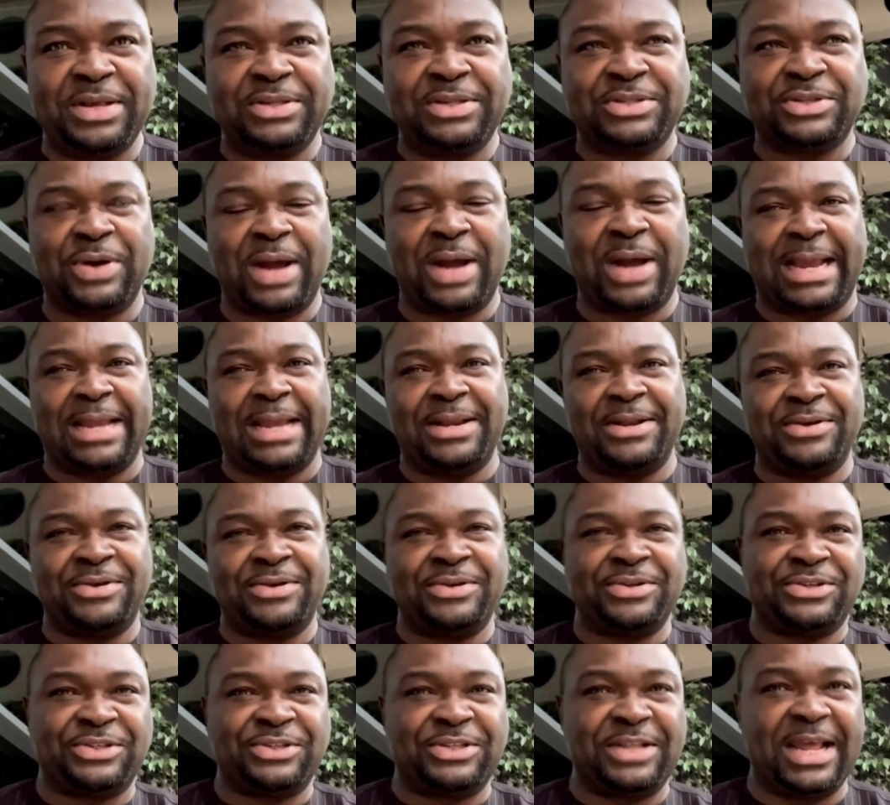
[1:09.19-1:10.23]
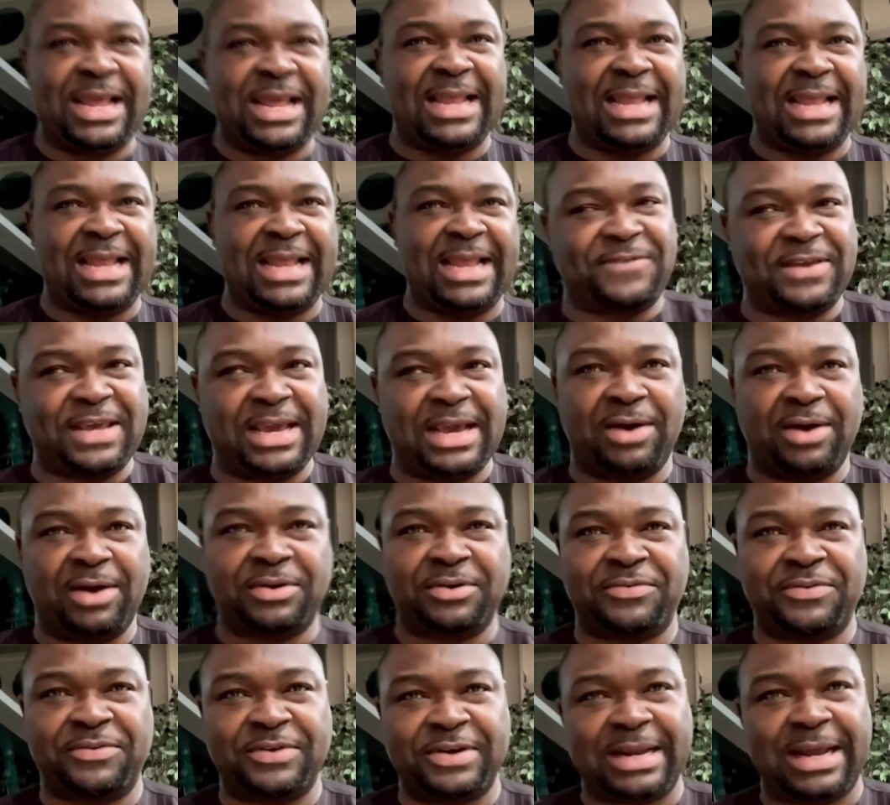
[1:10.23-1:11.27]
So I can understand the fear of
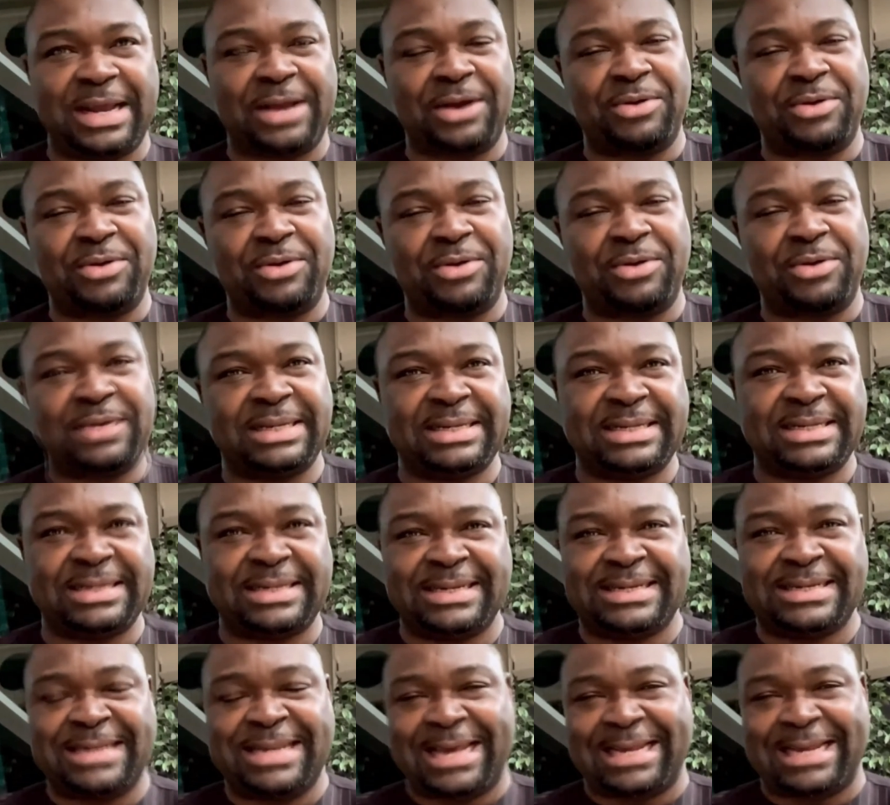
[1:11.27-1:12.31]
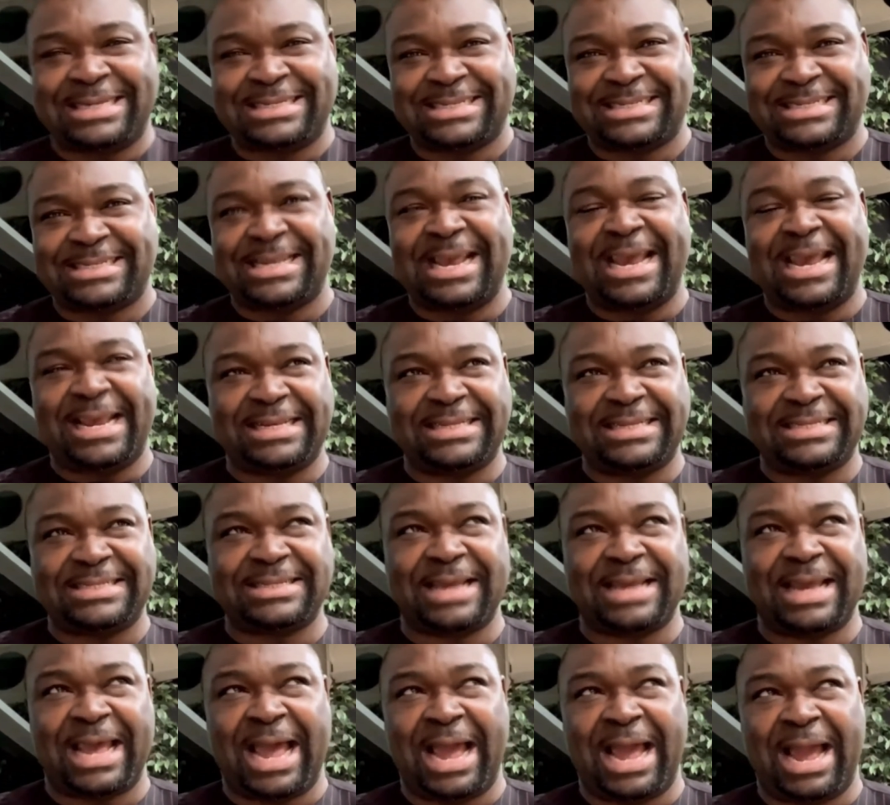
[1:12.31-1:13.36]
the federal government in that sense.
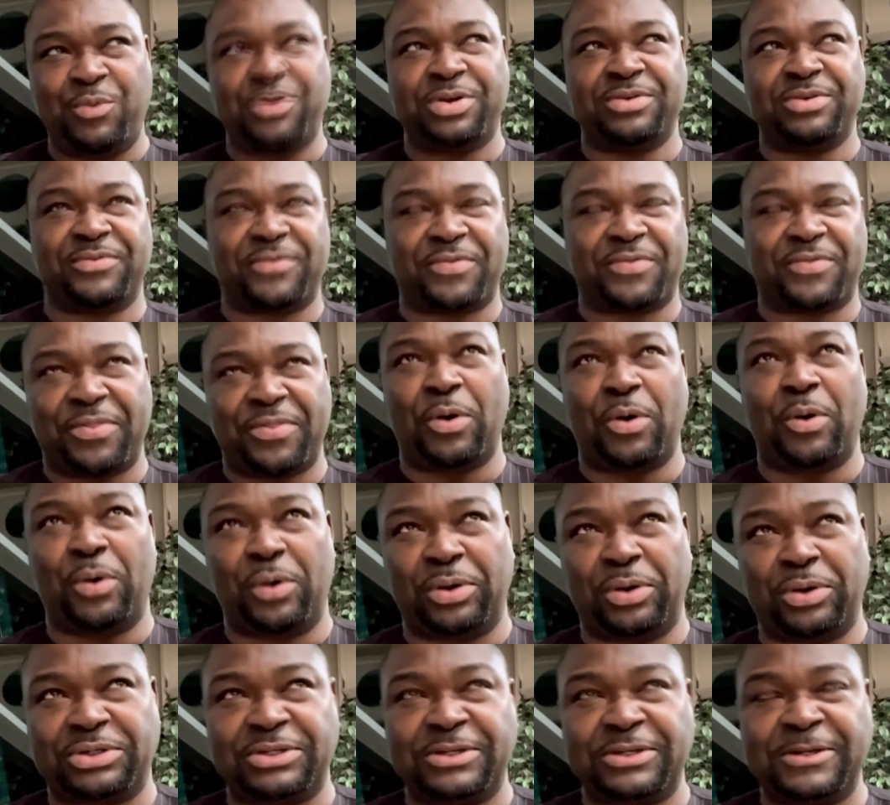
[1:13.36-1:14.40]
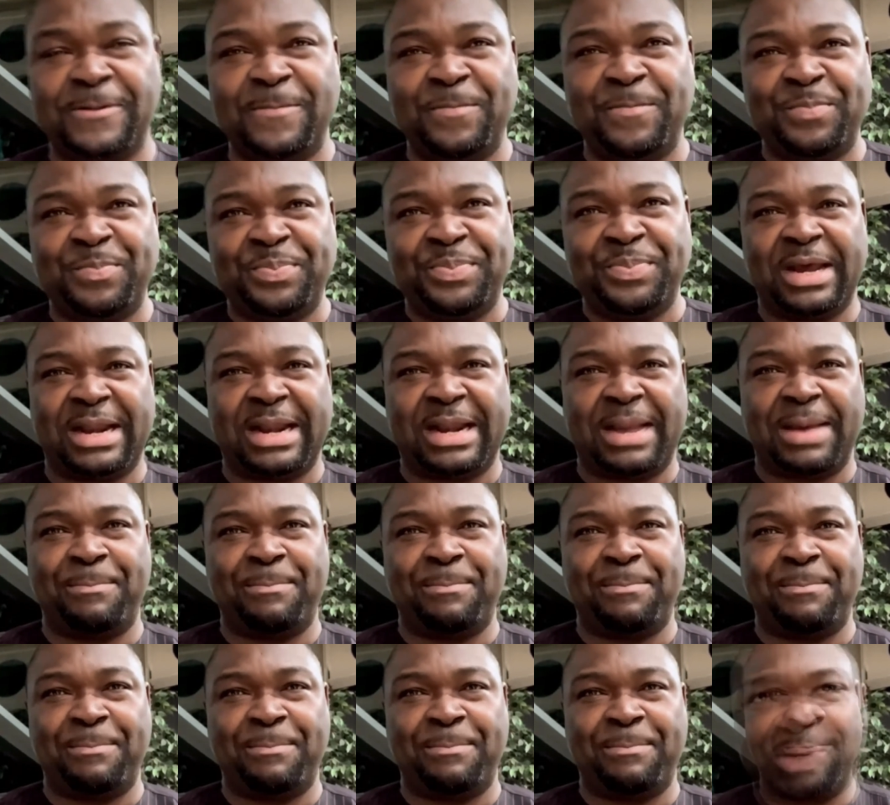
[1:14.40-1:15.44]
I would have thought there are
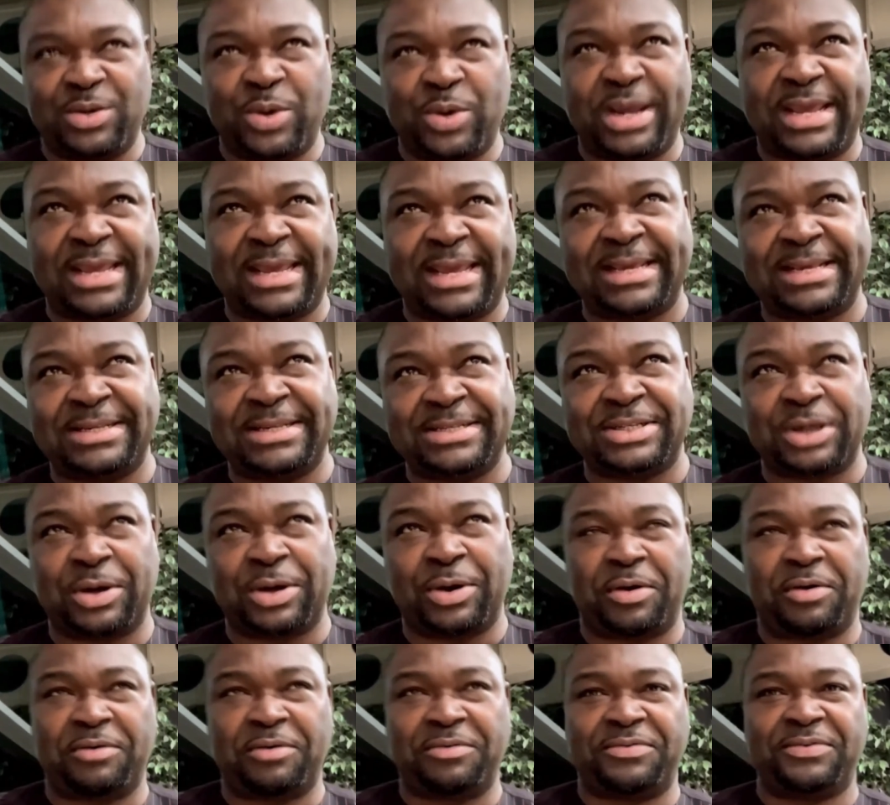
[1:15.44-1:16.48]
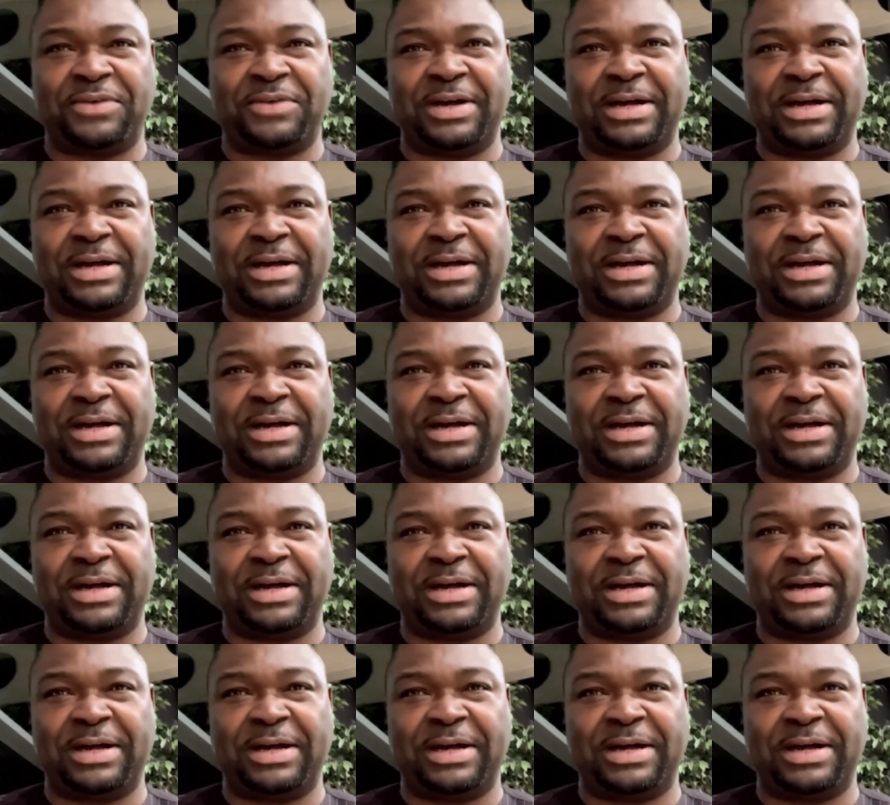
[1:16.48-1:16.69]
better ways of